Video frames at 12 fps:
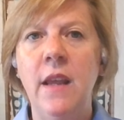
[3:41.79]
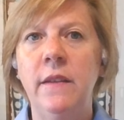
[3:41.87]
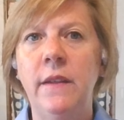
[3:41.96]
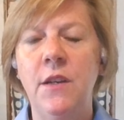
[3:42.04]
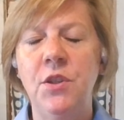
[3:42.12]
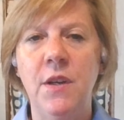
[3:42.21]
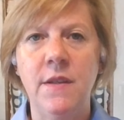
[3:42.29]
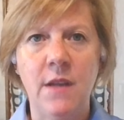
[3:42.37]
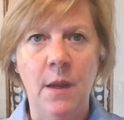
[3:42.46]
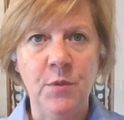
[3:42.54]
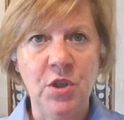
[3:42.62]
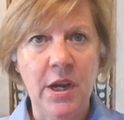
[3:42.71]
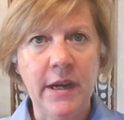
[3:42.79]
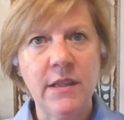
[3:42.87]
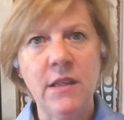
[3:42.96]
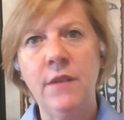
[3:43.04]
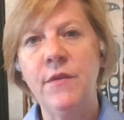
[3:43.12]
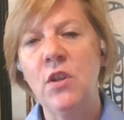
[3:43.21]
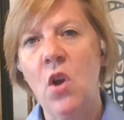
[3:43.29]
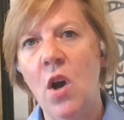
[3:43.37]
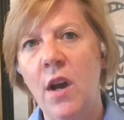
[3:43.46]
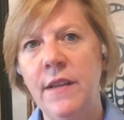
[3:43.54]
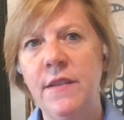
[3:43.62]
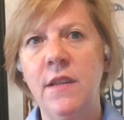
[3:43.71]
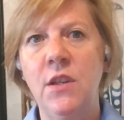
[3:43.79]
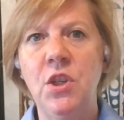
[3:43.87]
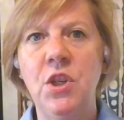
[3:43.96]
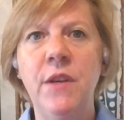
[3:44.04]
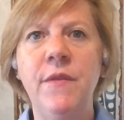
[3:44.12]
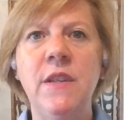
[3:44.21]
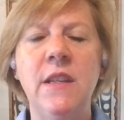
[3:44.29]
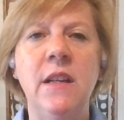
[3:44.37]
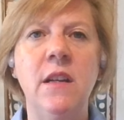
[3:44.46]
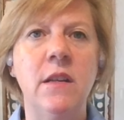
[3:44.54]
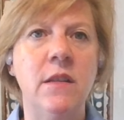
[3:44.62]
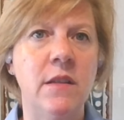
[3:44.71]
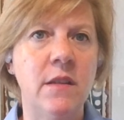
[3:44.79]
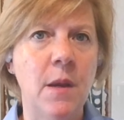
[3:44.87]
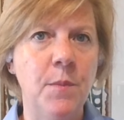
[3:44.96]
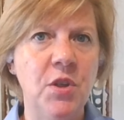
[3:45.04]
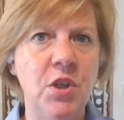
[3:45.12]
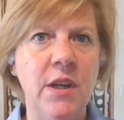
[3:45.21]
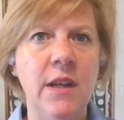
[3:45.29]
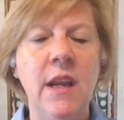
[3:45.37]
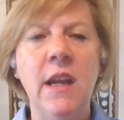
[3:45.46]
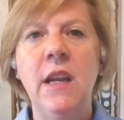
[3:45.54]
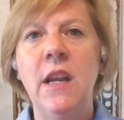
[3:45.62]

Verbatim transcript: such as objectives, costs, shifts in consumption,